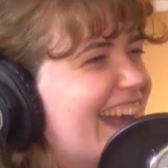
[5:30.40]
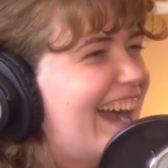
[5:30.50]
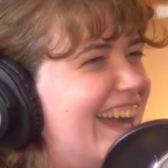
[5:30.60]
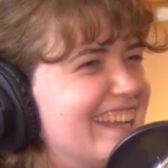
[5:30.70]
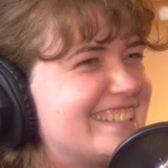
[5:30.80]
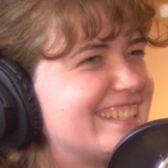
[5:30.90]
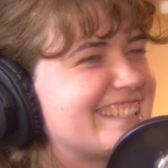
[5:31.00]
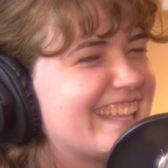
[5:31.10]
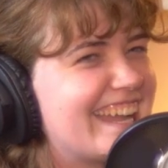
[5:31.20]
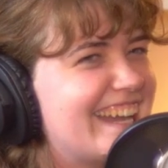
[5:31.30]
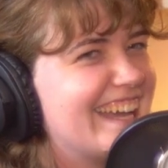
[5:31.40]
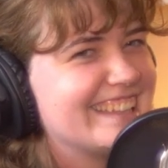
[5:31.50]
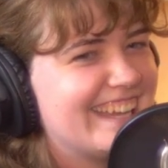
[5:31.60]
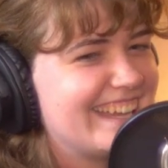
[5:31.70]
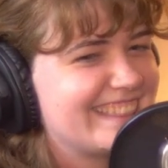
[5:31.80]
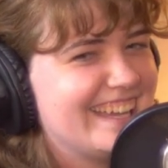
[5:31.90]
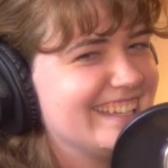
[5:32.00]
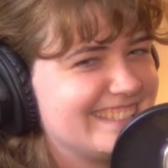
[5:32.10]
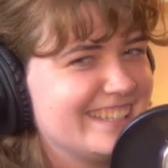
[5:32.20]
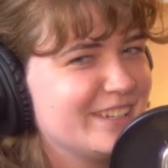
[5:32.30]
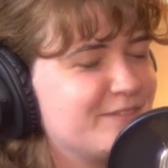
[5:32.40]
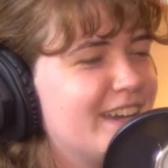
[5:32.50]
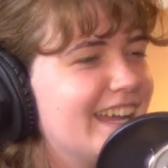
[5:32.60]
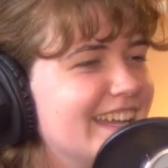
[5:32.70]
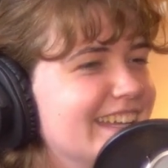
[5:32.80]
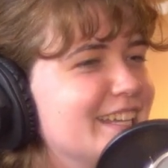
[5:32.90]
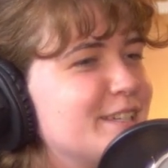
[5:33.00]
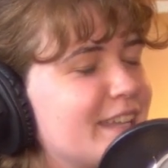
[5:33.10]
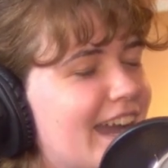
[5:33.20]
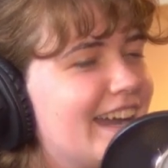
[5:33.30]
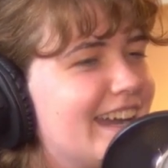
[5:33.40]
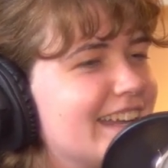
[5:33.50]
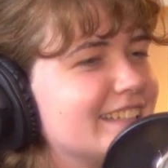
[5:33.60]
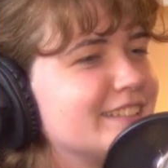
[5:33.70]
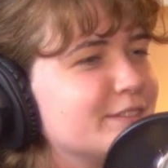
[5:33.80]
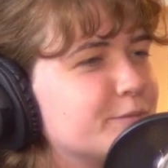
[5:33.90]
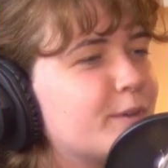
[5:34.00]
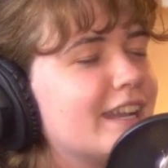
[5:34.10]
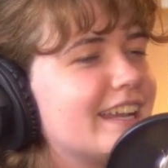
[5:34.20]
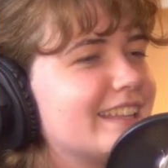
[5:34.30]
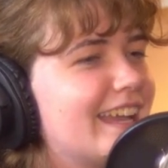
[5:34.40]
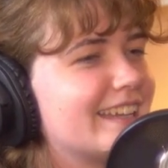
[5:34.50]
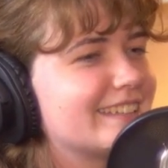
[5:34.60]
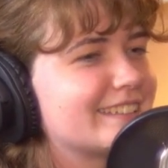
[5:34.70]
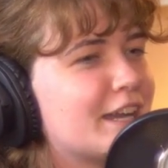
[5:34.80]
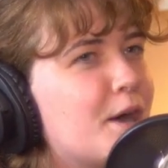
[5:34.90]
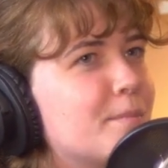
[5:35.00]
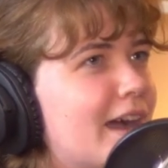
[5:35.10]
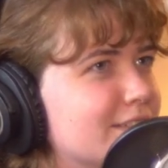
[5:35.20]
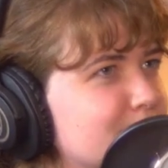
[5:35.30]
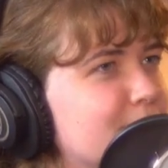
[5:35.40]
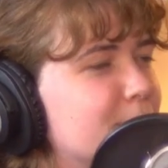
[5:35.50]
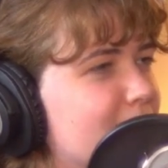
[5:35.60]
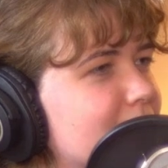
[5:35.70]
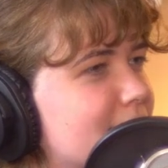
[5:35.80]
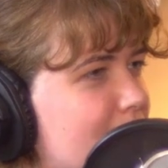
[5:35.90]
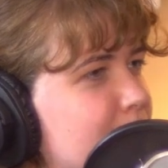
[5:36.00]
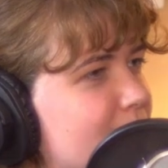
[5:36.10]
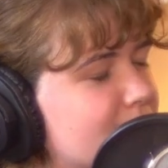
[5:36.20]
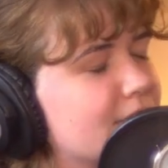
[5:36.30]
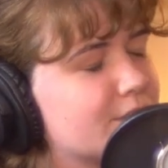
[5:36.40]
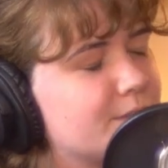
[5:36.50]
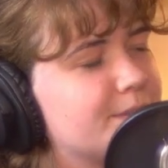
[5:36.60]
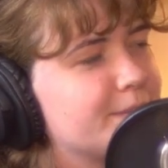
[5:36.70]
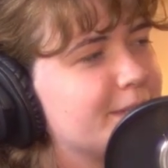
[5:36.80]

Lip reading: Yeah, it's just like I like that too. But yeah, when I like come out to people, I say I'm bisexual. So